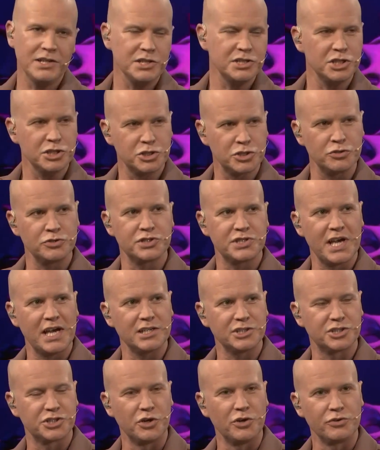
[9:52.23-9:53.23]
did you choose
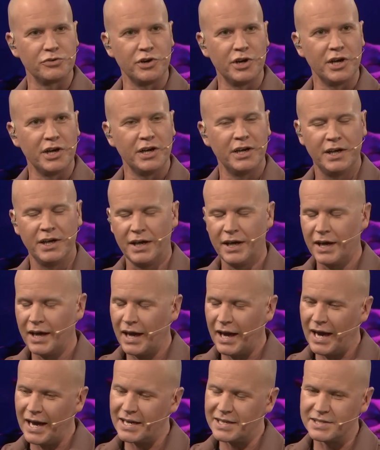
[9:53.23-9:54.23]
that genre?
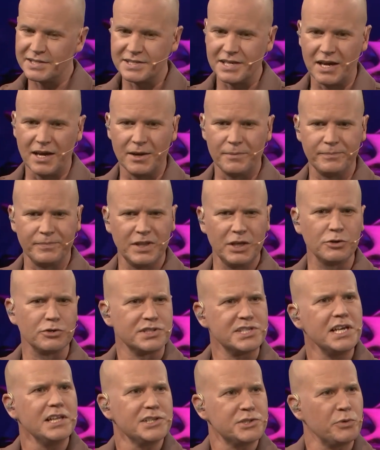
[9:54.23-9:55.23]
And
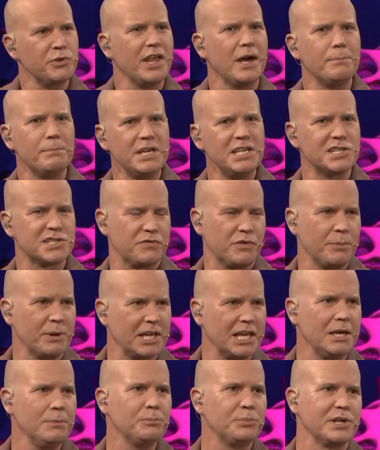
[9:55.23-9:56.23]
tell us what that means from a
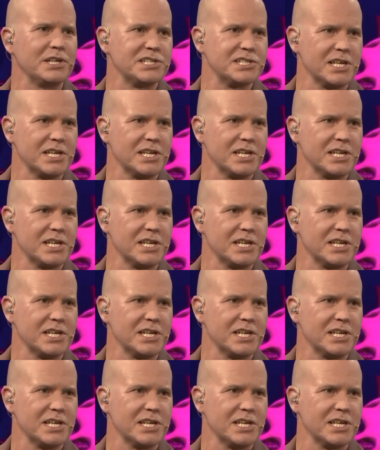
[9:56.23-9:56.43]
gameplay